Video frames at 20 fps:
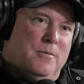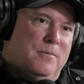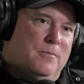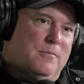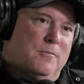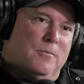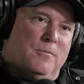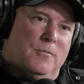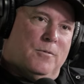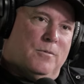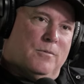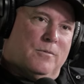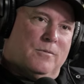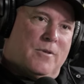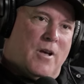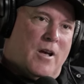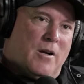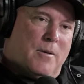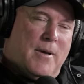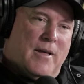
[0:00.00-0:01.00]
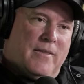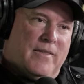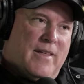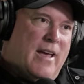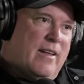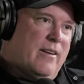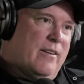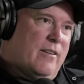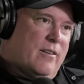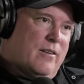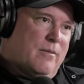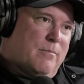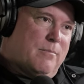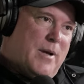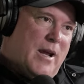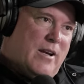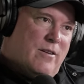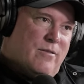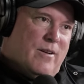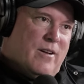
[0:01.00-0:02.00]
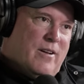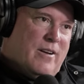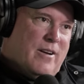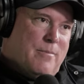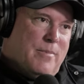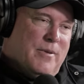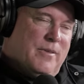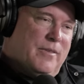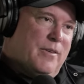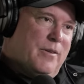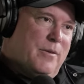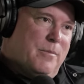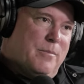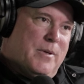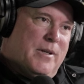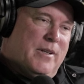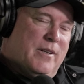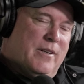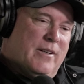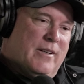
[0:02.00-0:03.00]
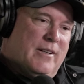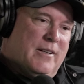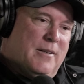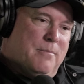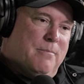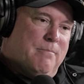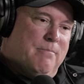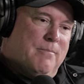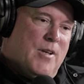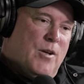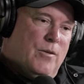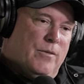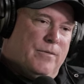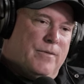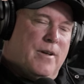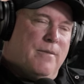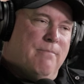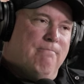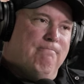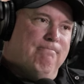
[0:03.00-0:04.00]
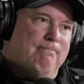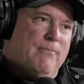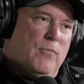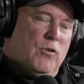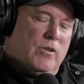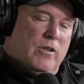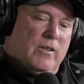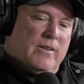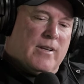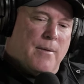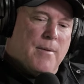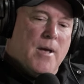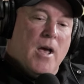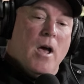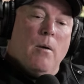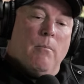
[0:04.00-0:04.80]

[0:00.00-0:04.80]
and we'll talk about that in our Patreon episode, but, it was fun. It was a good time.